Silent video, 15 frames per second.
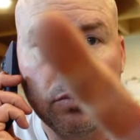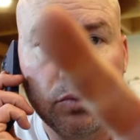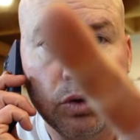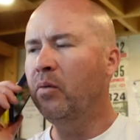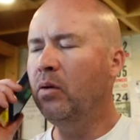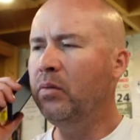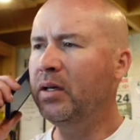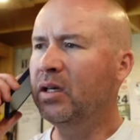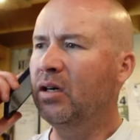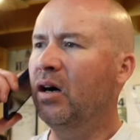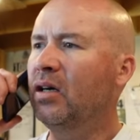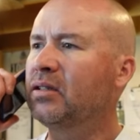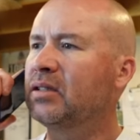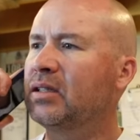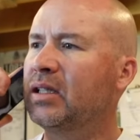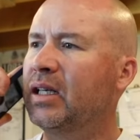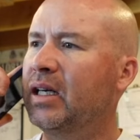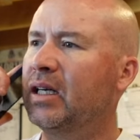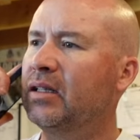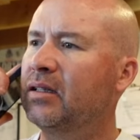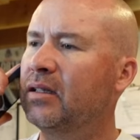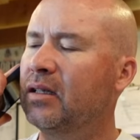What would it cost to
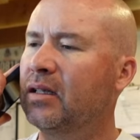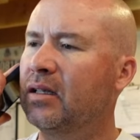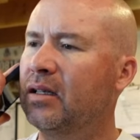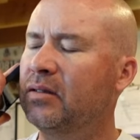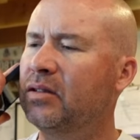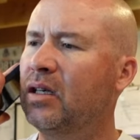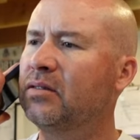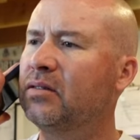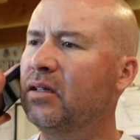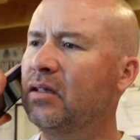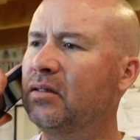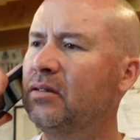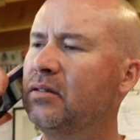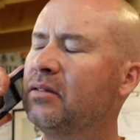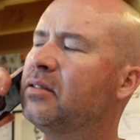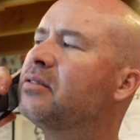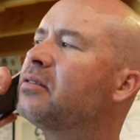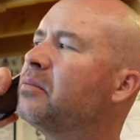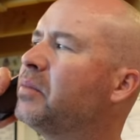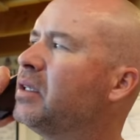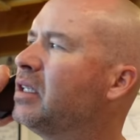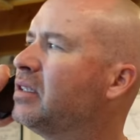get, and I was talking to
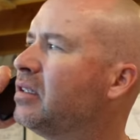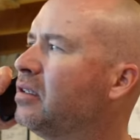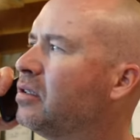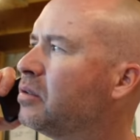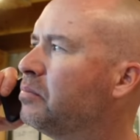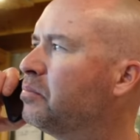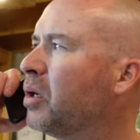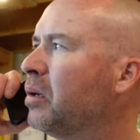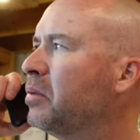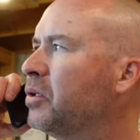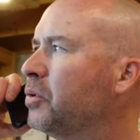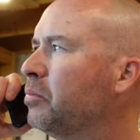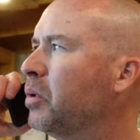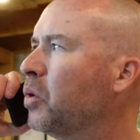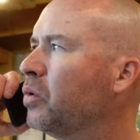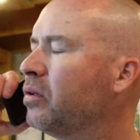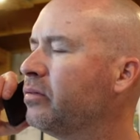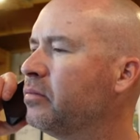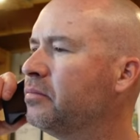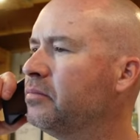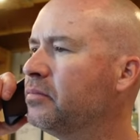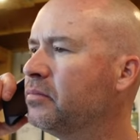somebody and they said you should probably do both of
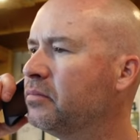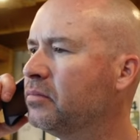them.